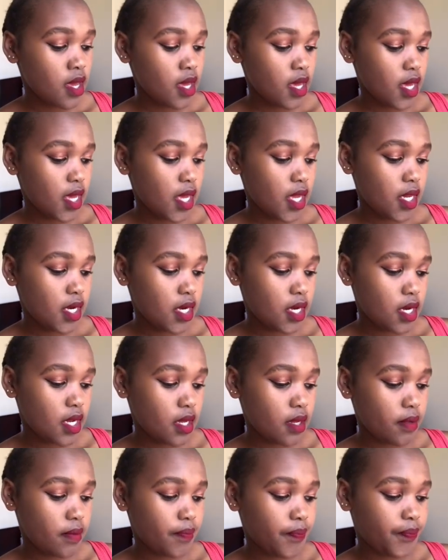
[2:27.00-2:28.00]
and
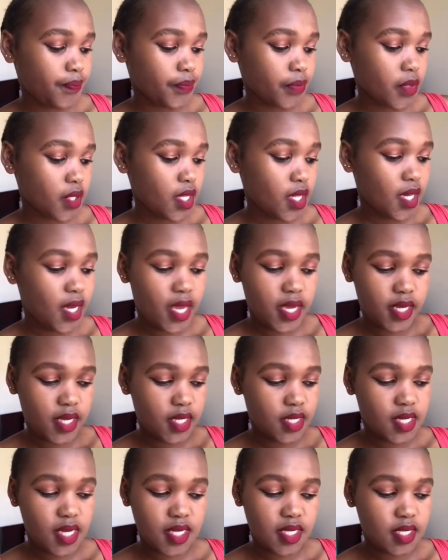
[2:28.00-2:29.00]
uh, like it
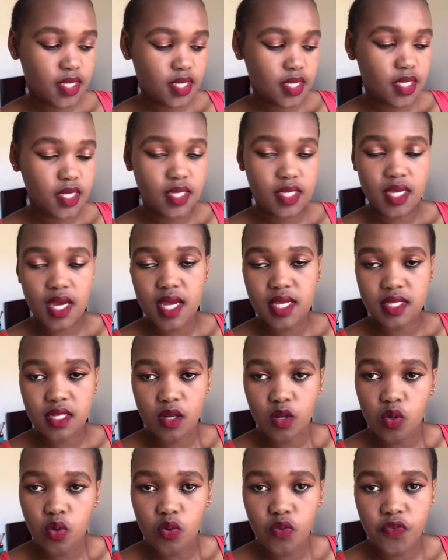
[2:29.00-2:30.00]
has it has
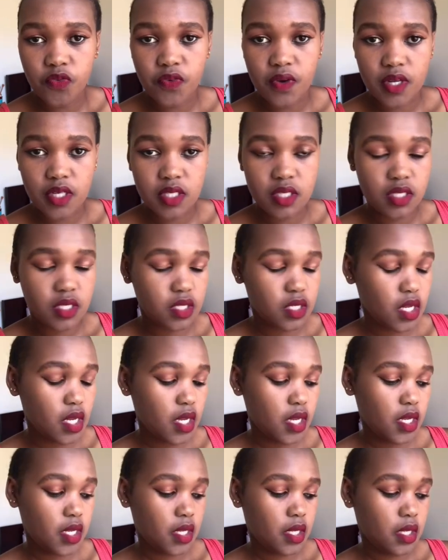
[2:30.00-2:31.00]
low fat
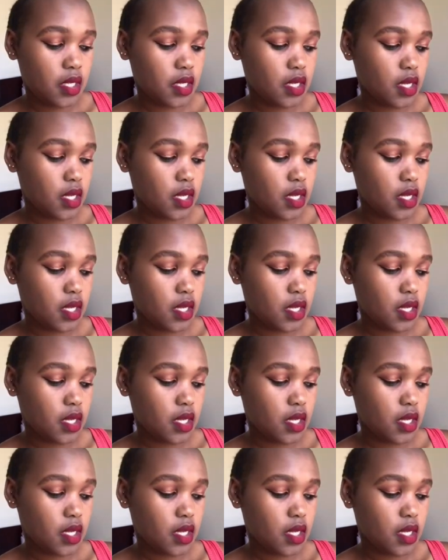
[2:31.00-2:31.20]
uh,